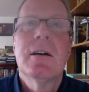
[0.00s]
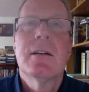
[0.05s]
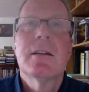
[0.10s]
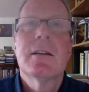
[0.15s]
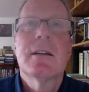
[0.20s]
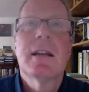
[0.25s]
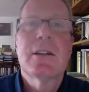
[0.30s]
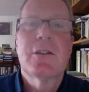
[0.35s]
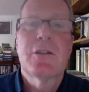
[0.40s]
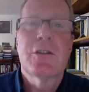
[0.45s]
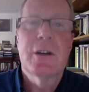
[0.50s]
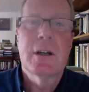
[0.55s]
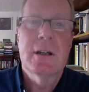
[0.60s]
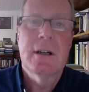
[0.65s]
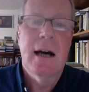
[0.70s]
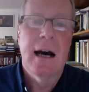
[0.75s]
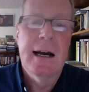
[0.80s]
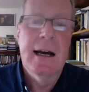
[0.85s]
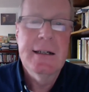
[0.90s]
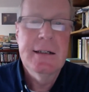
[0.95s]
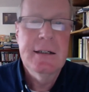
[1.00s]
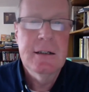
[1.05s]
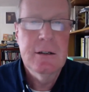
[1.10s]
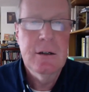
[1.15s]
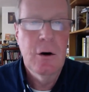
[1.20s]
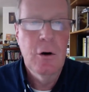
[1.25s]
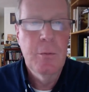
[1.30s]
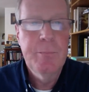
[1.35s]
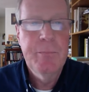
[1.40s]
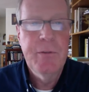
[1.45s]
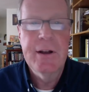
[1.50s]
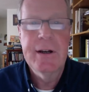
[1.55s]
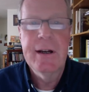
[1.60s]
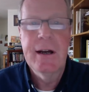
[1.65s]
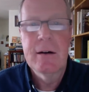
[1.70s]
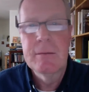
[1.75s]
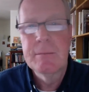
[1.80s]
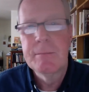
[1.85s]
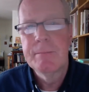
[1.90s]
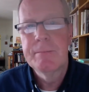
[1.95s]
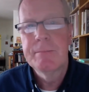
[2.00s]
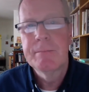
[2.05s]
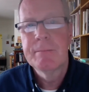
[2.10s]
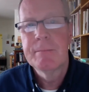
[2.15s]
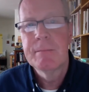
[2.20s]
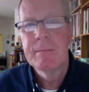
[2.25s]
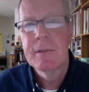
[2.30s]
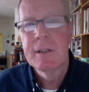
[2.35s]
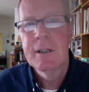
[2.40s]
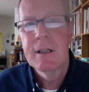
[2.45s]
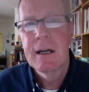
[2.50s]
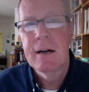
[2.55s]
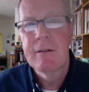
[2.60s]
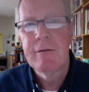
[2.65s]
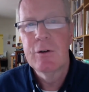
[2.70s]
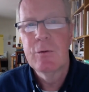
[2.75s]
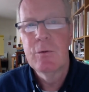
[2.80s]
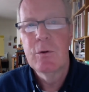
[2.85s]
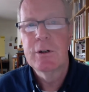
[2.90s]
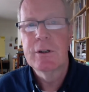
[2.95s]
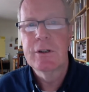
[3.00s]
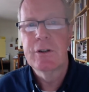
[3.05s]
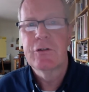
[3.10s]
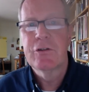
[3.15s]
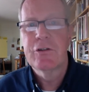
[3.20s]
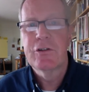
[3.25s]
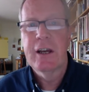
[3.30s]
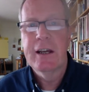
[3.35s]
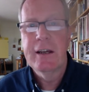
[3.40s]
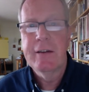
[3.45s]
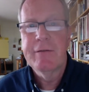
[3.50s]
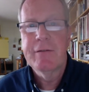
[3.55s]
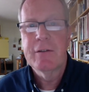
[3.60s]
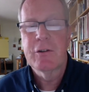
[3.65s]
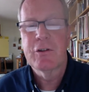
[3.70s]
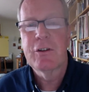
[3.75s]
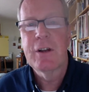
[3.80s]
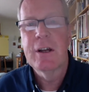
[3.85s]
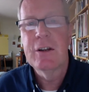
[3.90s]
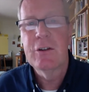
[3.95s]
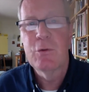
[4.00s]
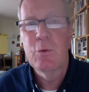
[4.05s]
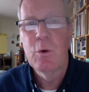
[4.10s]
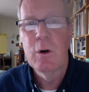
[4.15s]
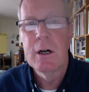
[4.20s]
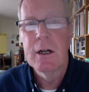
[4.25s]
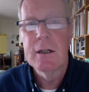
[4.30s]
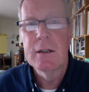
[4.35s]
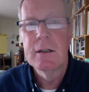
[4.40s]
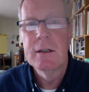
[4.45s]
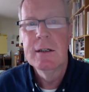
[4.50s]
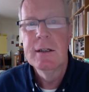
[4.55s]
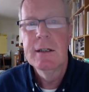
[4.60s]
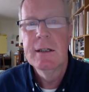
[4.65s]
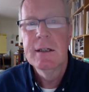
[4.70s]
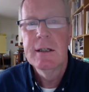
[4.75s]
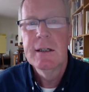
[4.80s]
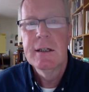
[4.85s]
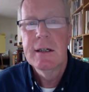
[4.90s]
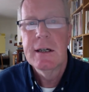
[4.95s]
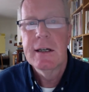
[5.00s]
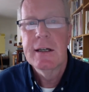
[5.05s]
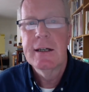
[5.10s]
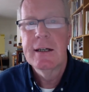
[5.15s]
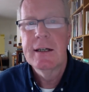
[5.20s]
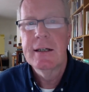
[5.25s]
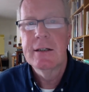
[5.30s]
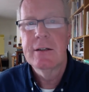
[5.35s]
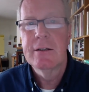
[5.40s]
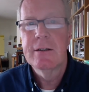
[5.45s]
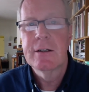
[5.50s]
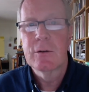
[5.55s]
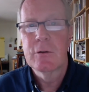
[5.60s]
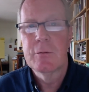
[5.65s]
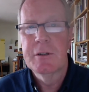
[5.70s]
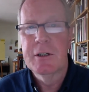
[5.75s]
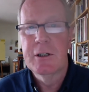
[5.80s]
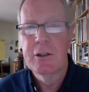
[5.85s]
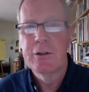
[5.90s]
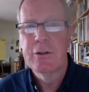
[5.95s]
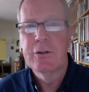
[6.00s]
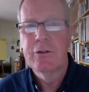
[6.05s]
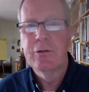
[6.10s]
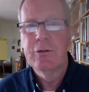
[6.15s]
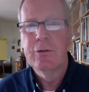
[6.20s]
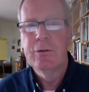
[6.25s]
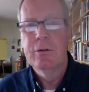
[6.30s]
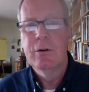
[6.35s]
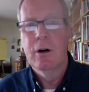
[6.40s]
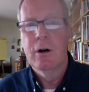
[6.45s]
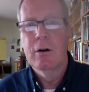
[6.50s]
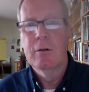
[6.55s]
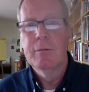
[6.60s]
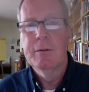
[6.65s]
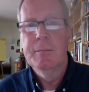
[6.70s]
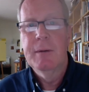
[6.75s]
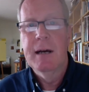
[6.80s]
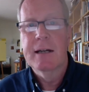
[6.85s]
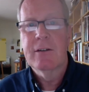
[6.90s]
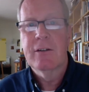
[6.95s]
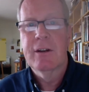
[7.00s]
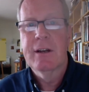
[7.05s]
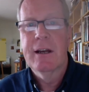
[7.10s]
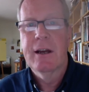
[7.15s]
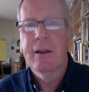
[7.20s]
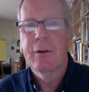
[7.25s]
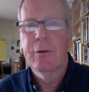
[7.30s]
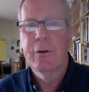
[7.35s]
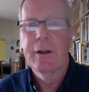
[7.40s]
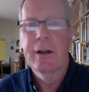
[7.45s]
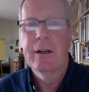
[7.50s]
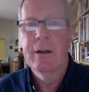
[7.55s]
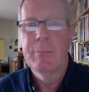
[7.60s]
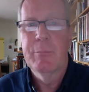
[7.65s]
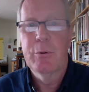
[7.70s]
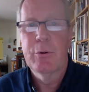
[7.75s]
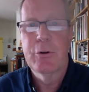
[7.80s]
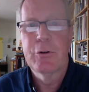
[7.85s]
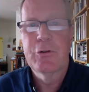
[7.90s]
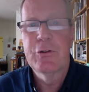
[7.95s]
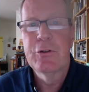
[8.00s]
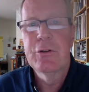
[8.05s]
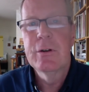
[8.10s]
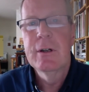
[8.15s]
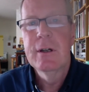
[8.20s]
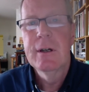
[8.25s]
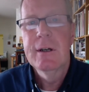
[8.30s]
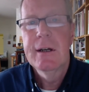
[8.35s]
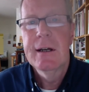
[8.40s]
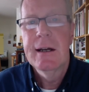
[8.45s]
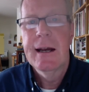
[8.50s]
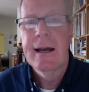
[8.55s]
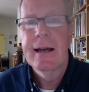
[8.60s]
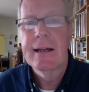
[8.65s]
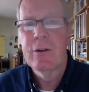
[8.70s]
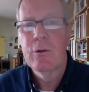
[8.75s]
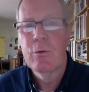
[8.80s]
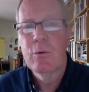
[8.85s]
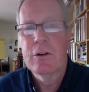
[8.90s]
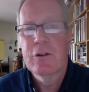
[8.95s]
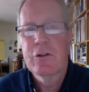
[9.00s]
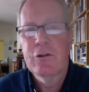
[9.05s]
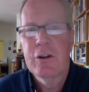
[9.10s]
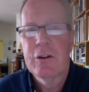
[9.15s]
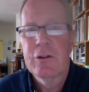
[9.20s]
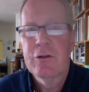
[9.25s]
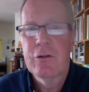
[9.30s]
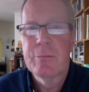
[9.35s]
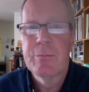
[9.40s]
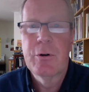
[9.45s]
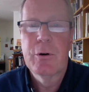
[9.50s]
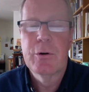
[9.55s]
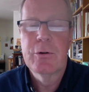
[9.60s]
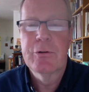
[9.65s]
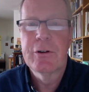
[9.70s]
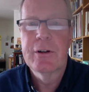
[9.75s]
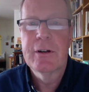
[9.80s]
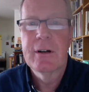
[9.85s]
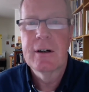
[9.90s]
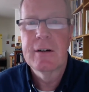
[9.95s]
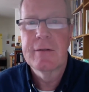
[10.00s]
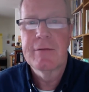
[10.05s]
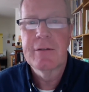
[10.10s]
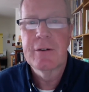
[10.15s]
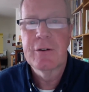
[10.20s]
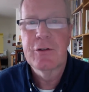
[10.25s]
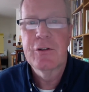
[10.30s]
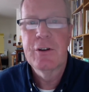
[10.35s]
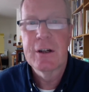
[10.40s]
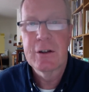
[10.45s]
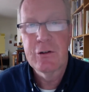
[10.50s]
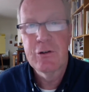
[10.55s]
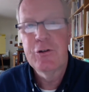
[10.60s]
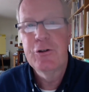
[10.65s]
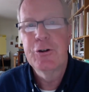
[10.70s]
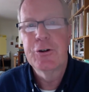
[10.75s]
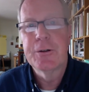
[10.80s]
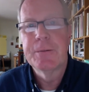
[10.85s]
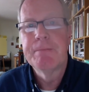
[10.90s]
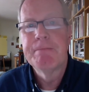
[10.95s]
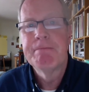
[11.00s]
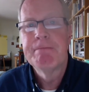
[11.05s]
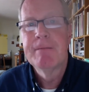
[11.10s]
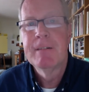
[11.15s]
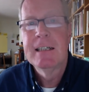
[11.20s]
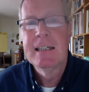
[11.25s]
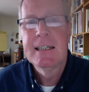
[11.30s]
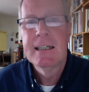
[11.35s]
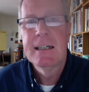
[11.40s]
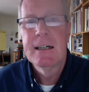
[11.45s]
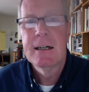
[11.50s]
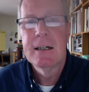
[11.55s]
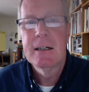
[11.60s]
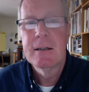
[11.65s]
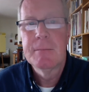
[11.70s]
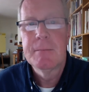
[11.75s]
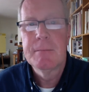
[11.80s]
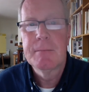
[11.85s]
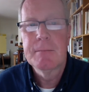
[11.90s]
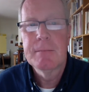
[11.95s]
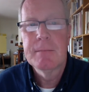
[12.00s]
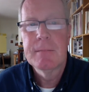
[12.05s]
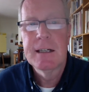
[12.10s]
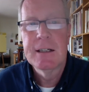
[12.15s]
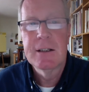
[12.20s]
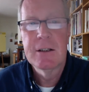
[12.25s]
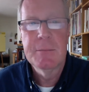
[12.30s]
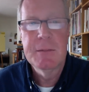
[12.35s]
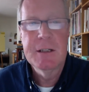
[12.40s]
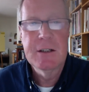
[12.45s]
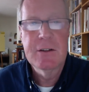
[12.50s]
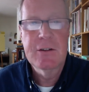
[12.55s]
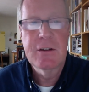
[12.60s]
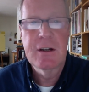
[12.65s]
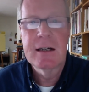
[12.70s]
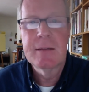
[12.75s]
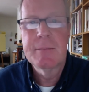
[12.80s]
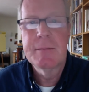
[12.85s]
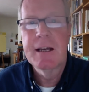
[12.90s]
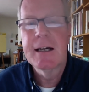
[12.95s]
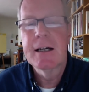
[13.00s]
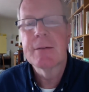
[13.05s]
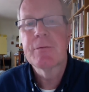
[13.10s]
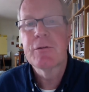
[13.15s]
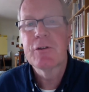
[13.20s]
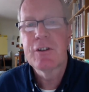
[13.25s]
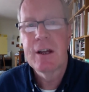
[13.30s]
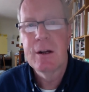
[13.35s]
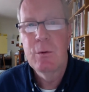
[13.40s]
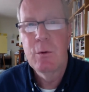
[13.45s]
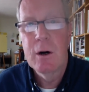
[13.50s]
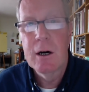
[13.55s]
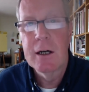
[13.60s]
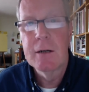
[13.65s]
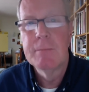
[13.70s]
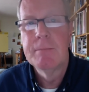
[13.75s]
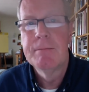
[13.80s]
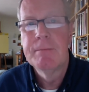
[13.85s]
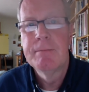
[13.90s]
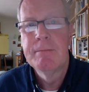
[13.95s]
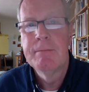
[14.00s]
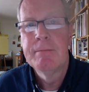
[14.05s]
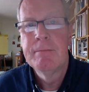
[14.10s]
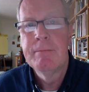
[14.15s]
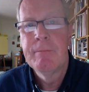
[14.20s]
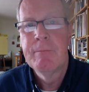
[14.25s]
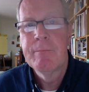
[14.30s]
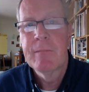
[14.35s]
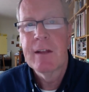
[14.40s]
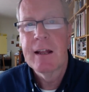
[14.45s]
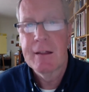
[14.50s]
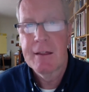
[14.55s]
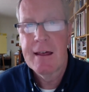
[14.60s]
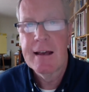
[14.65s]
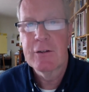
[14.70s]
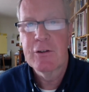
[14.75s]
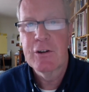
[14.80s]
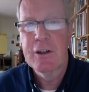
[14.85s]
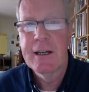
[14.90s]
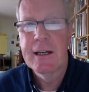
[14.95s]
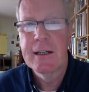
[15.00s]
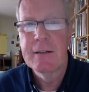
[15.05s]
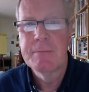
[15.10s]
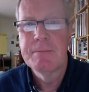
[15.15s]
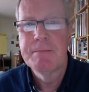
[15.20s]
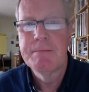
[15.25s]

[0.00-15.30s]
That's it. I hope that everyone is safe and stays well, and it'll be good to all be back together again in person at the Westchester Poetry Conference next year. And in the meantime, yeah, stay well, and thanks again.